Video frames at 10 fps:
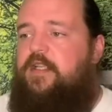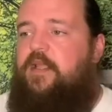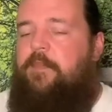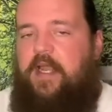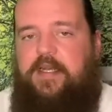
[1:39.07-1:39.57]

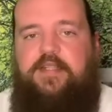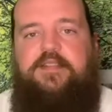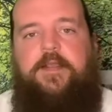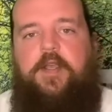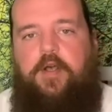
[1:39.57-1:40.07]
You might need
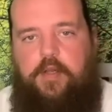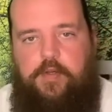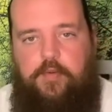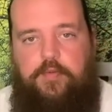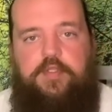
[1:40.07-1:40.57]
to cut
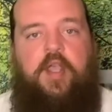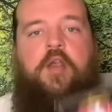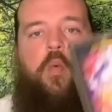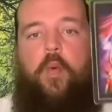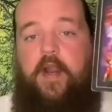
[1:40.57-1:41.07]
loose.
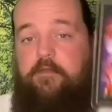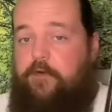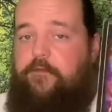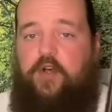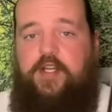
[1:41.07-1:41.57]
Whatever
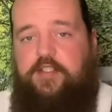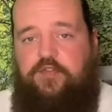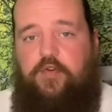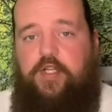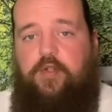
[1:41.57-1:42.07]
fun is
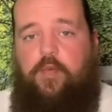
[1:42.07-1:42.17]
for you,